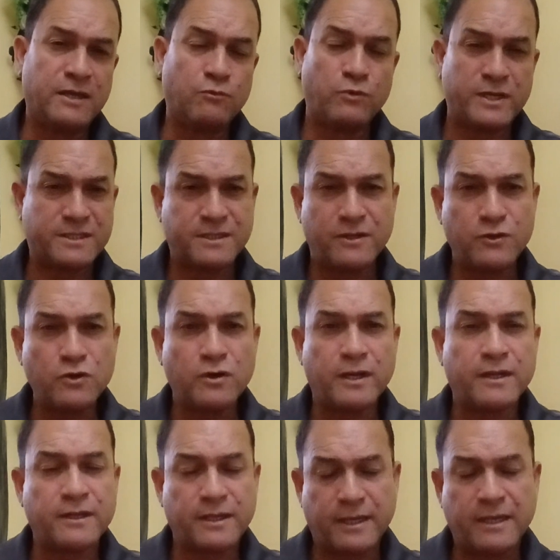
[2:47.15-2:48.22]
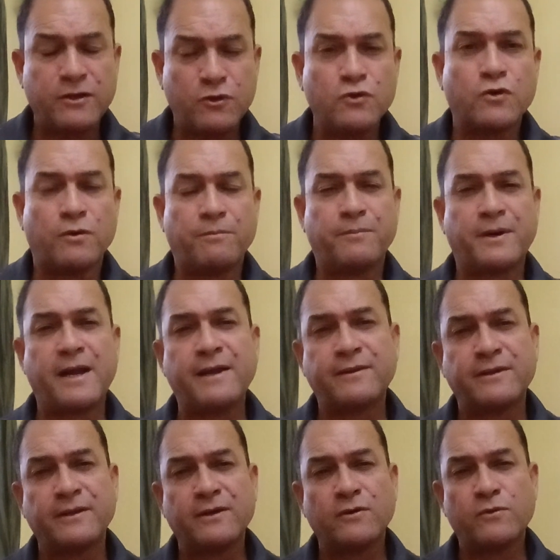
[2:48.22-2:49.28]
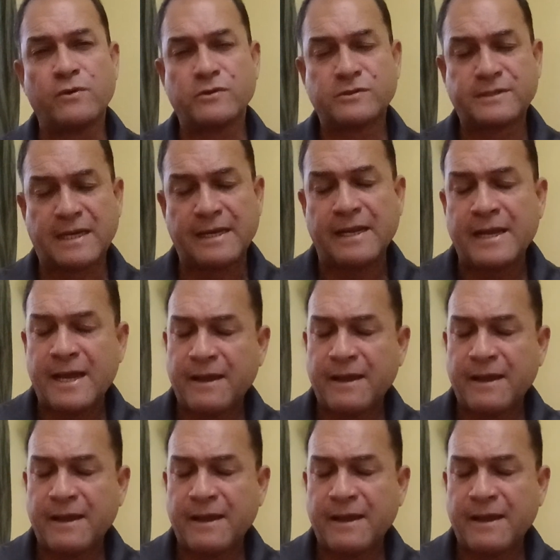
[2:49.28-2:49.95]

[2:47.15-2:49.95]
Western Europe, in Europe, right? Or Australia.